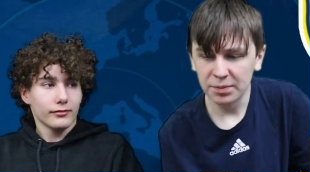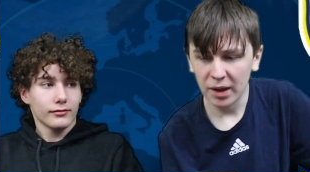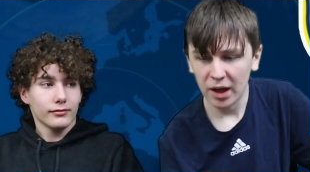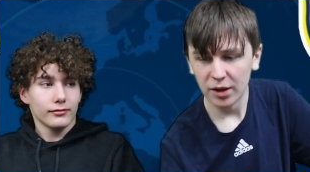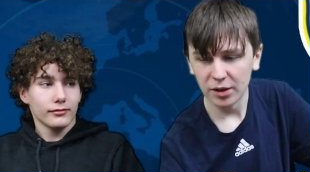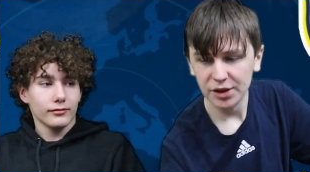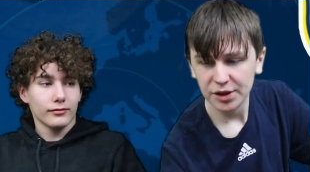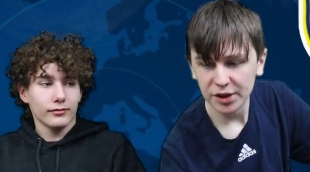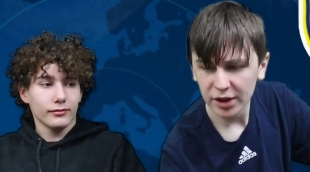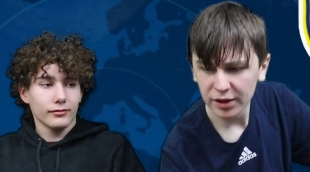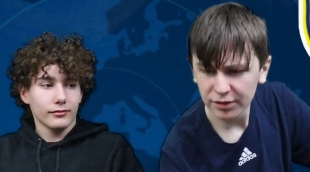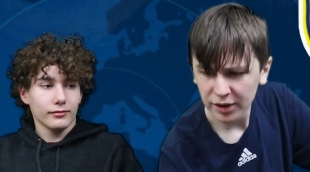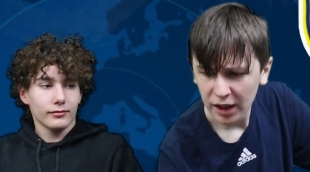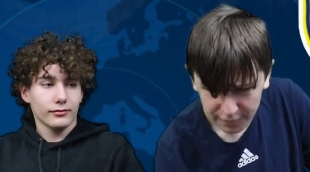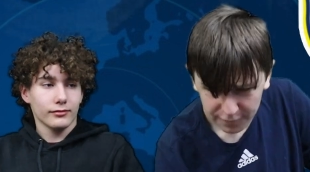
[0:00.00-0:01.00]
Speaker 1: spot
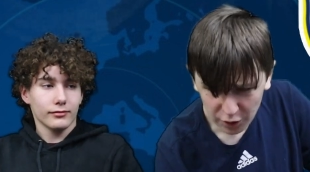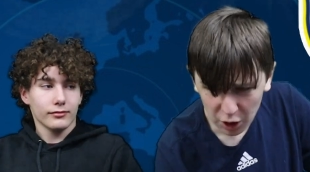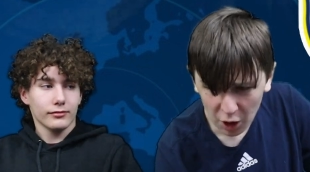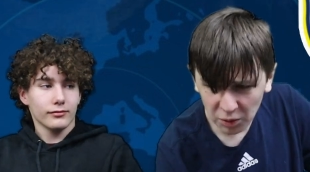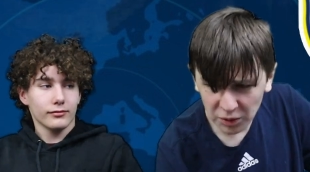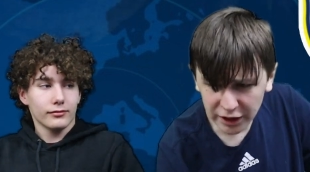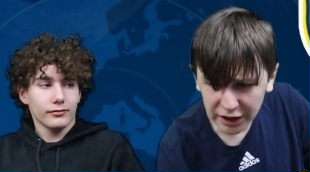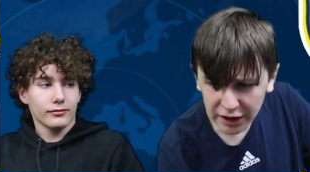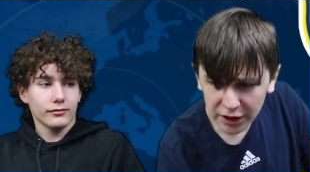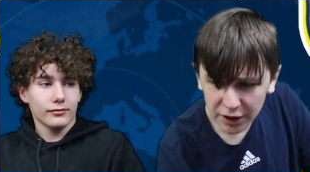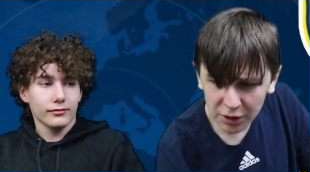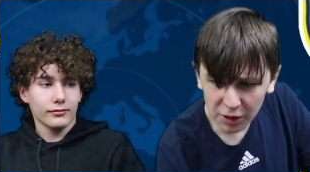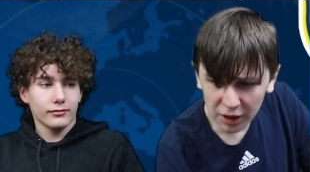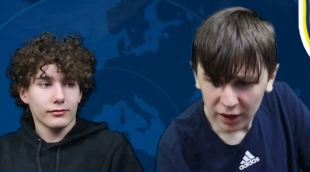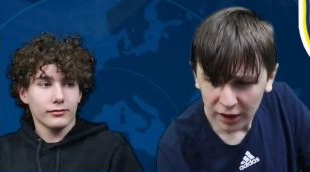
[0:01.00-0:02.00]
reserved for only
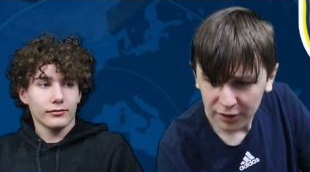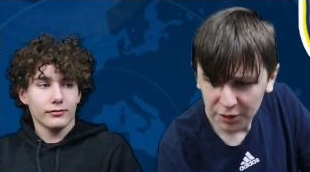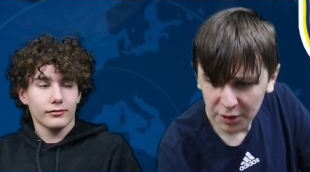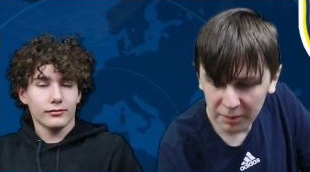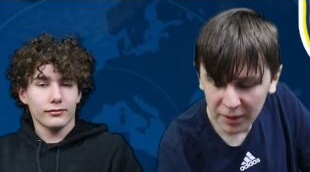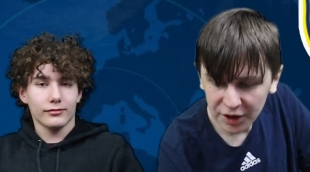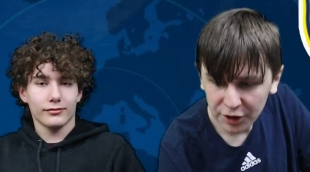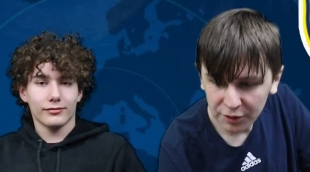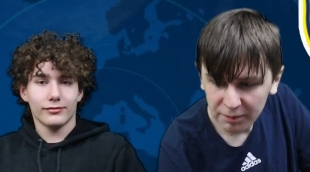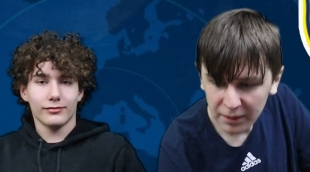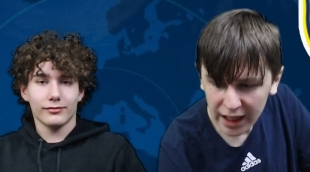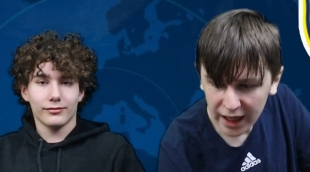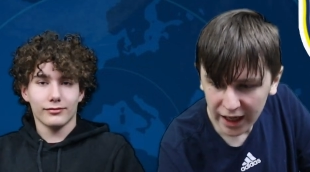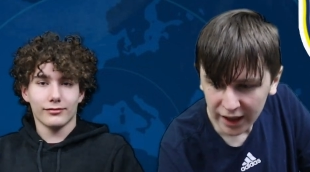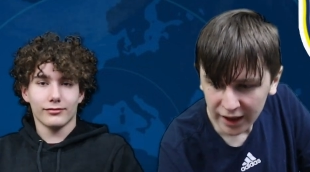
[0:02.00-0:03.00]
you for the month of
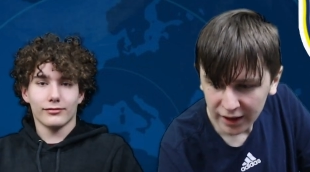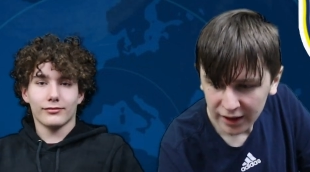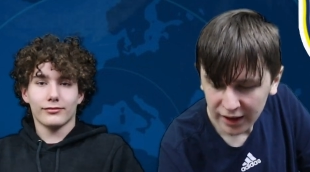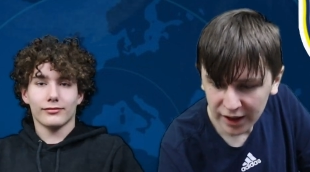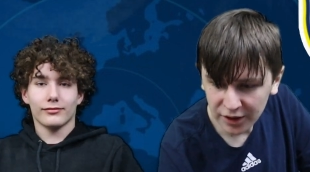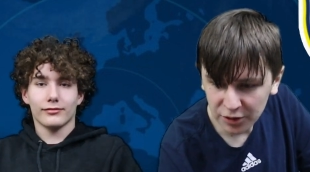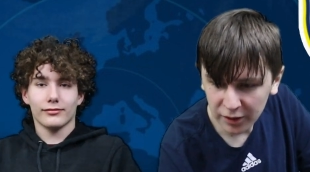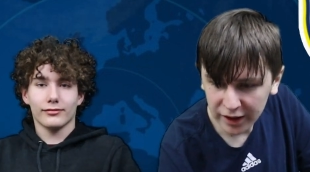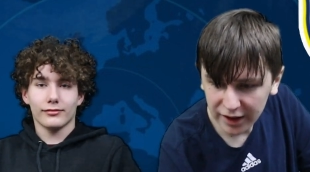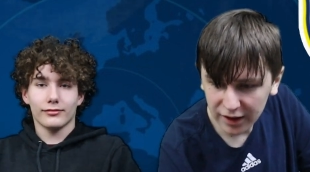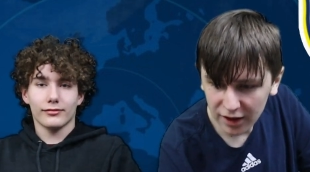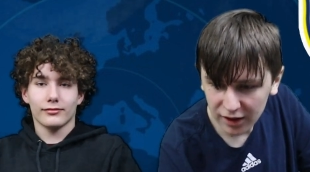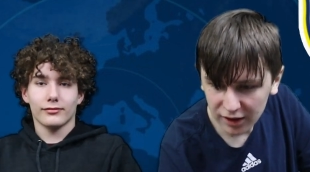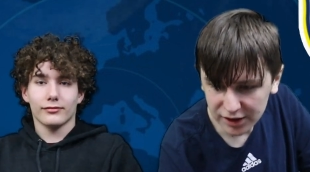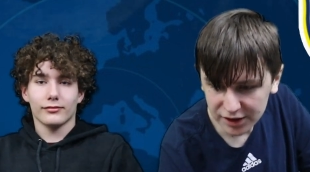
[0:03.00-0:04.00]
May and
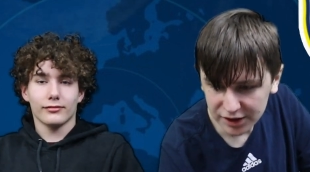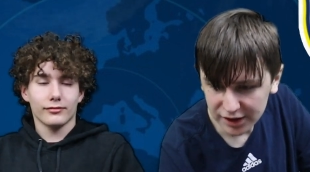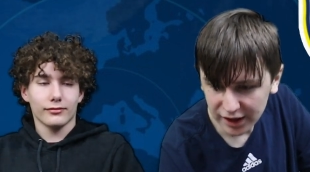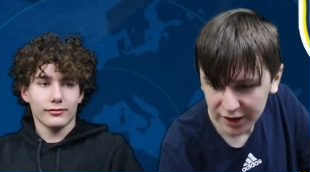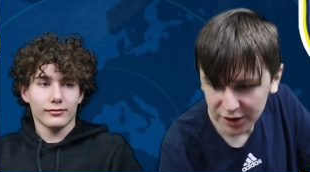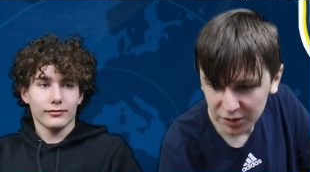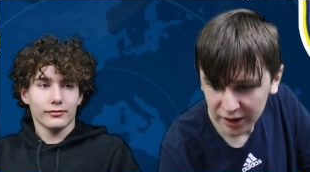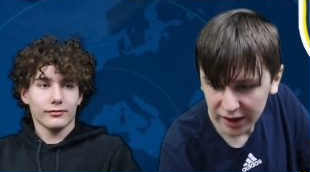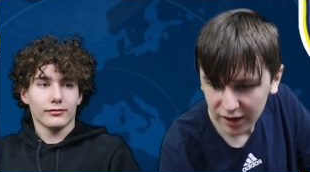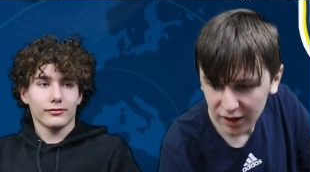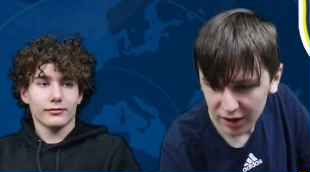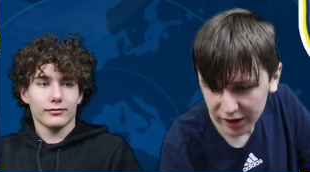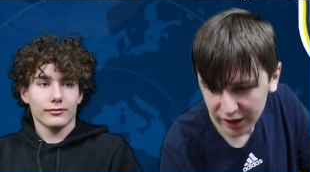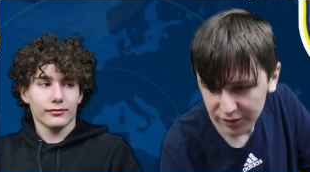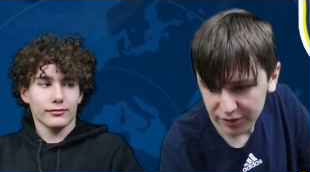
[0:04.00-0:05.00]
$20 and a
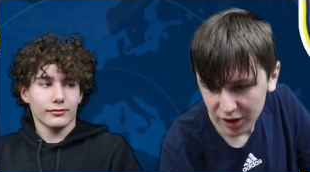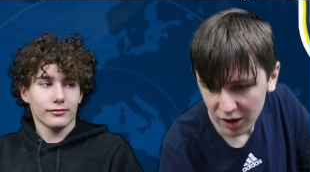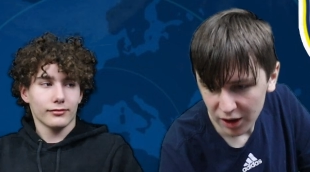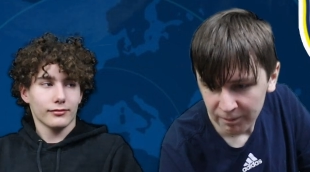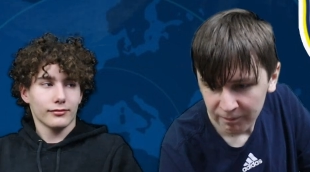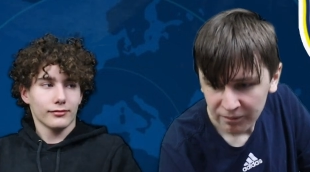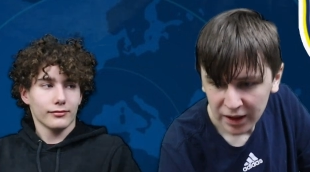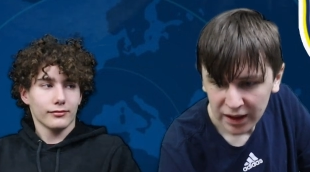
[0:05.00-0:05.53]
$20 gift card.